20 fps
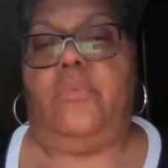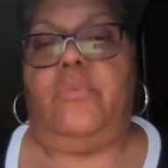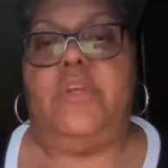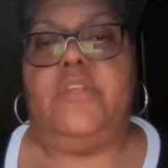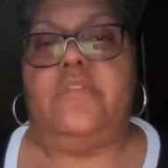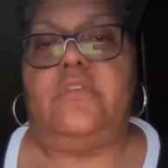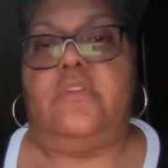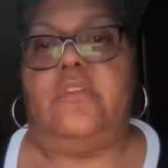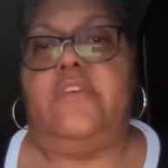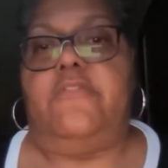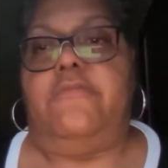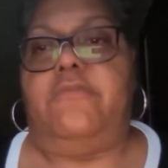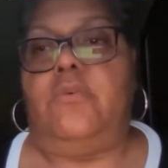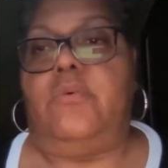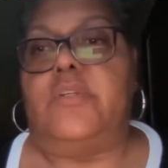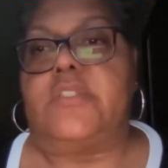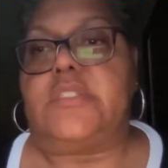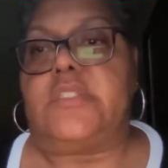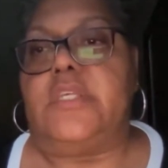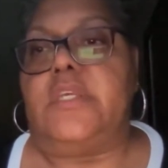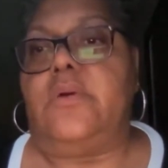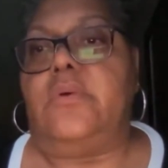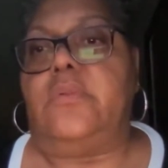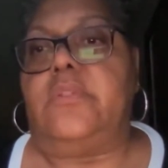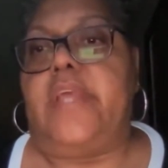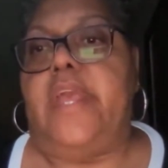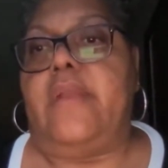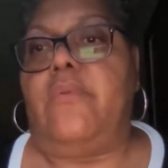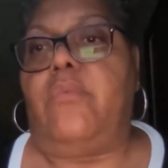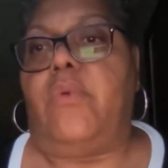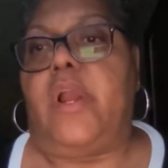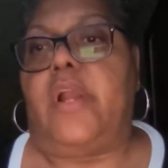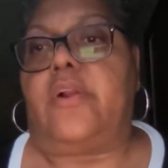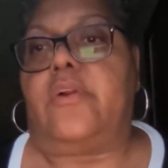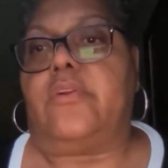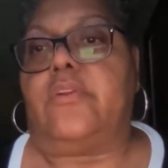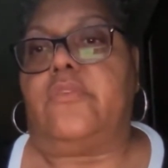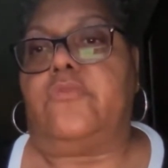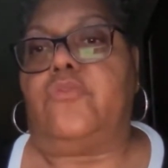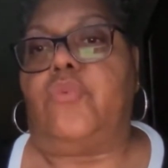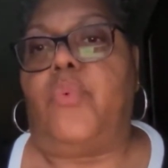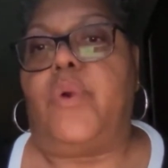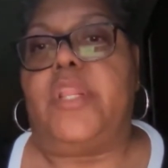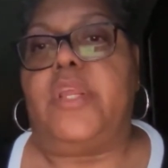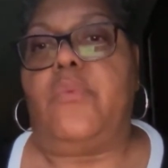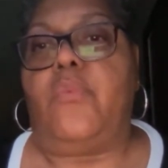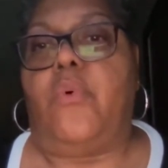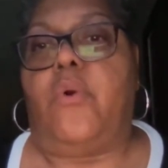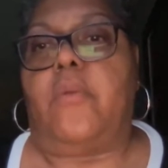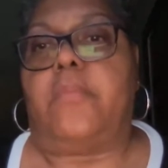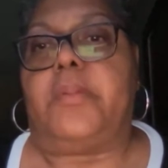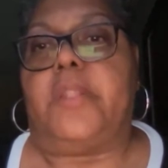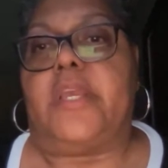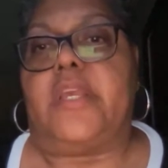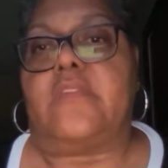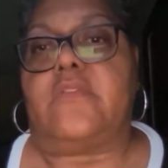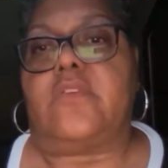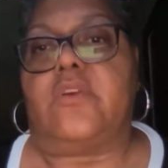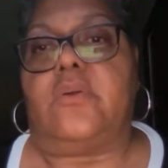recently flew a single day record of 20 warplanes,